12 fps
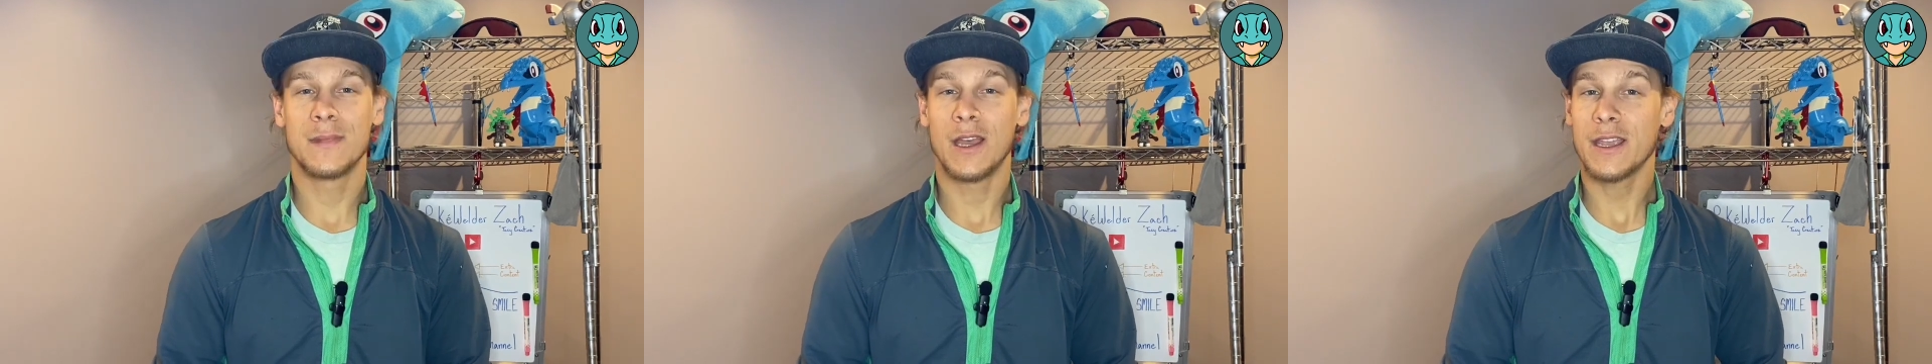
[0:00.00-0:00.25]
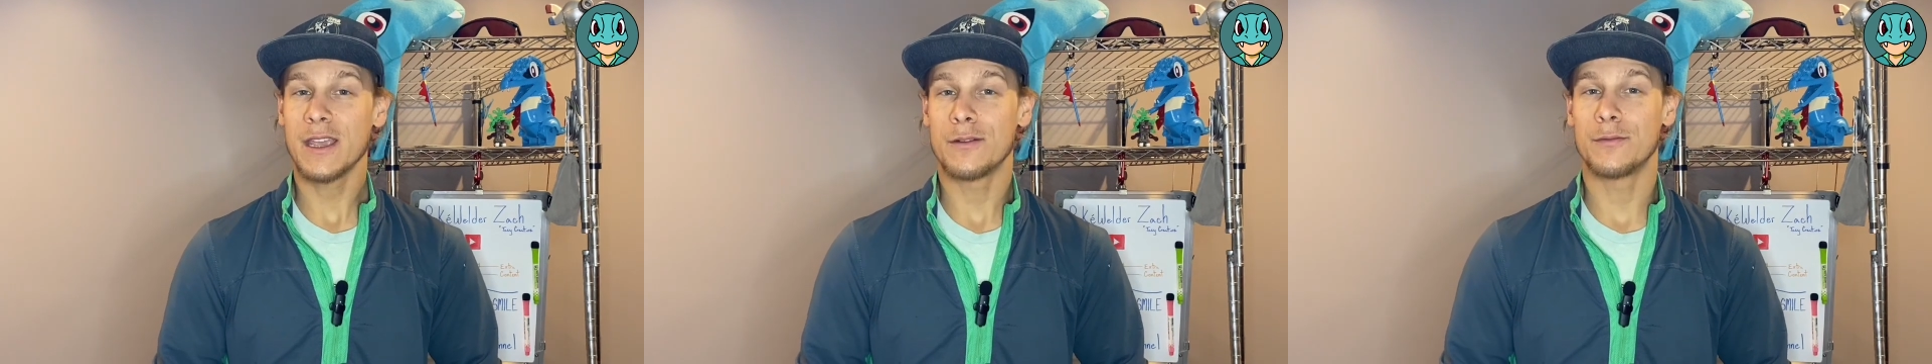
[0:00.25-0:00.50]

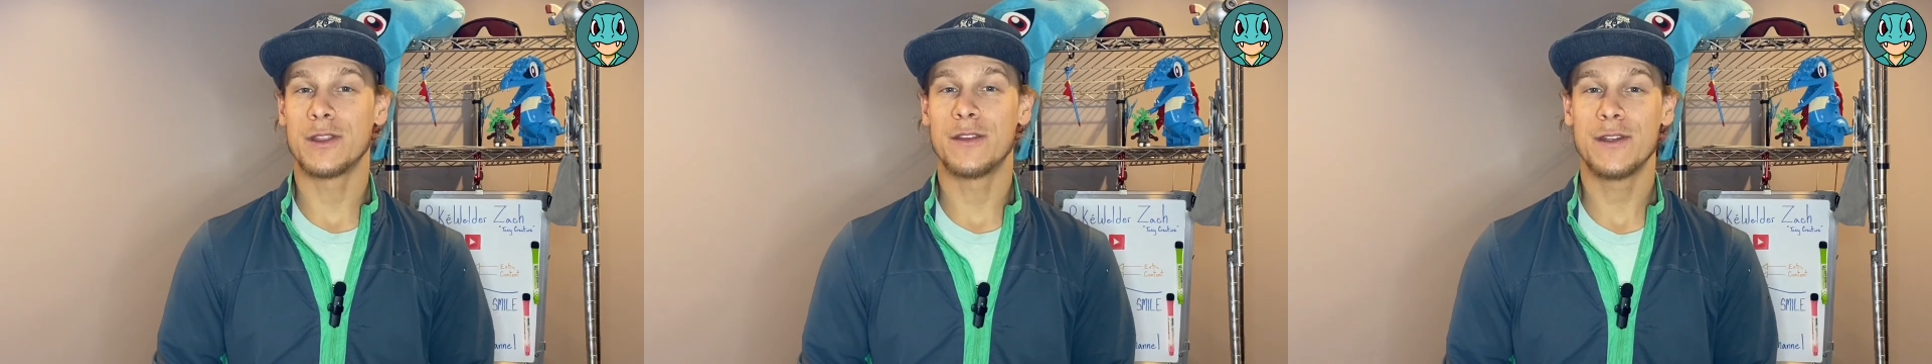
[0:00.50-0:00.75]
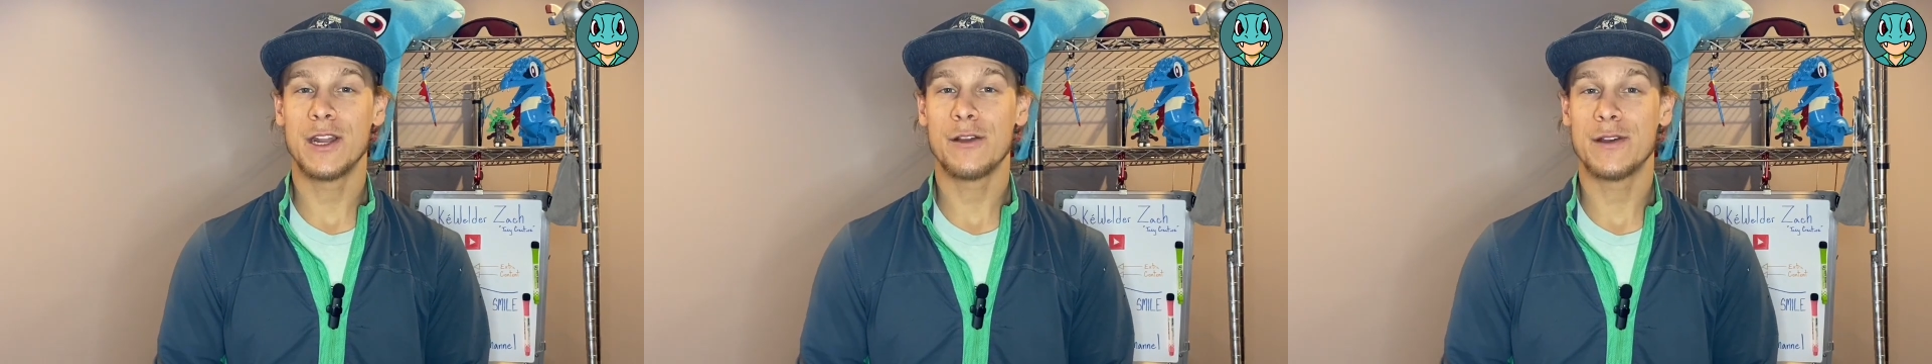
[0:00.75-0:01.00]
Again, when the
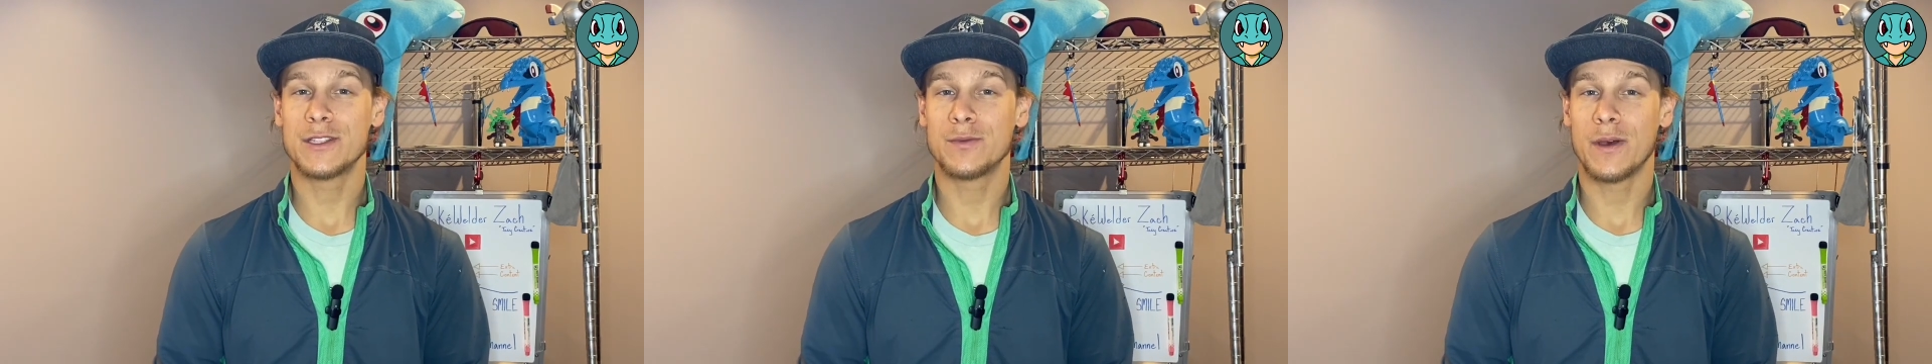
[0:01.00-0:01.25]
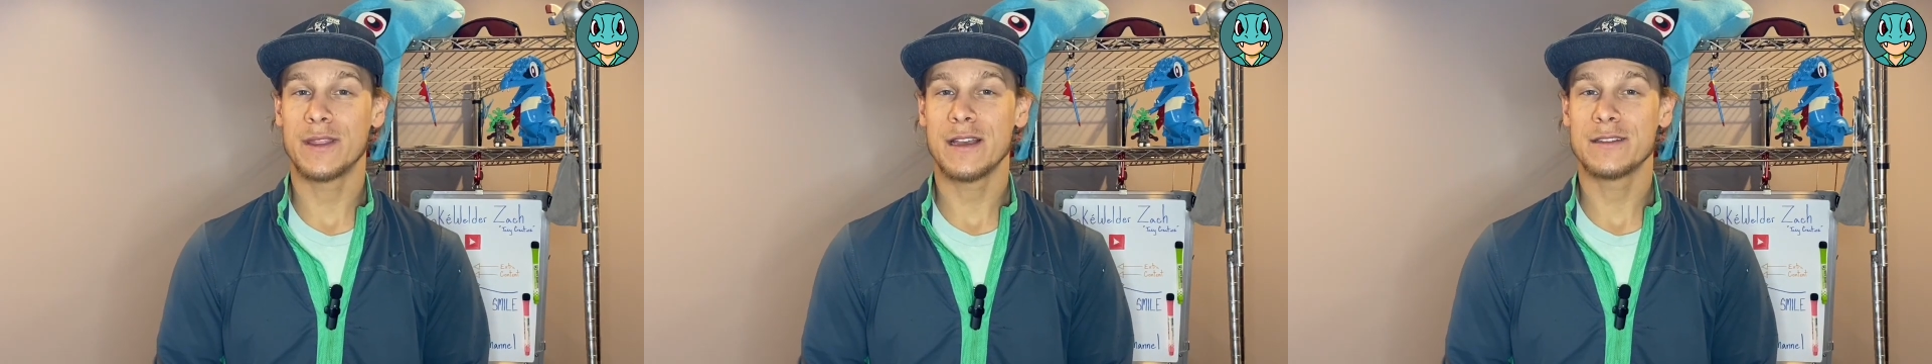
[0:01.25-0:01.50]
video hits
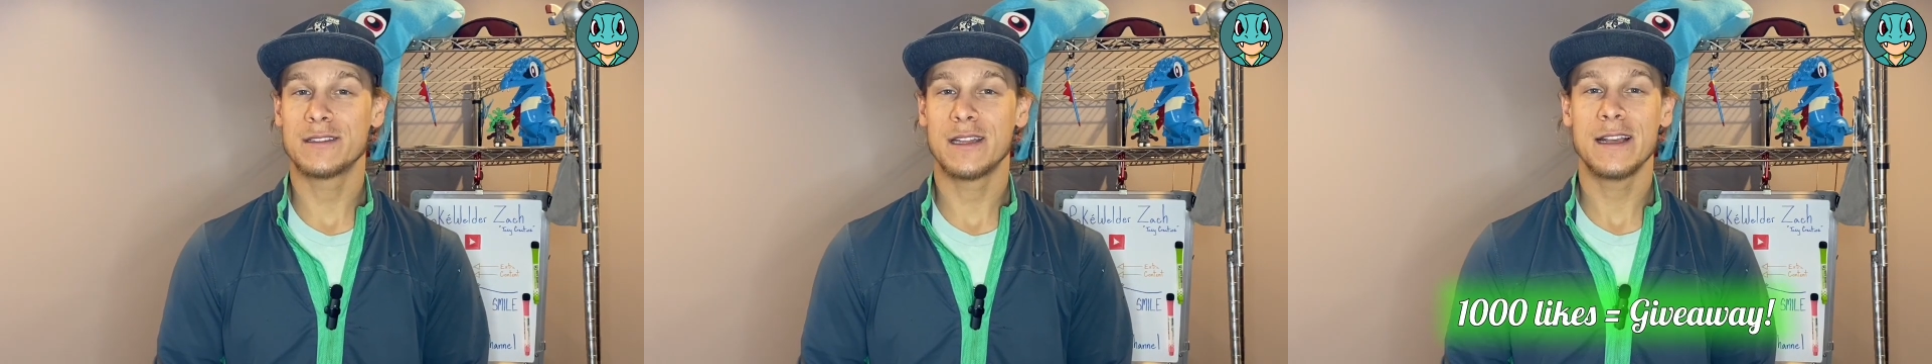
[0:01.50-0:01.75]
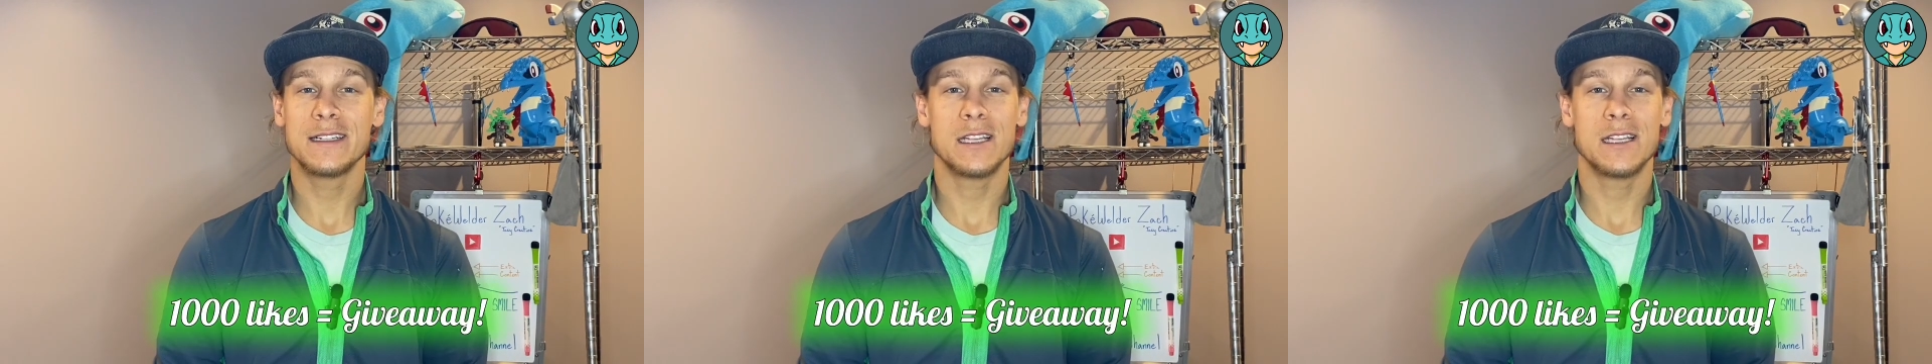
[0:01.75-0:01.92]
1,000 likes,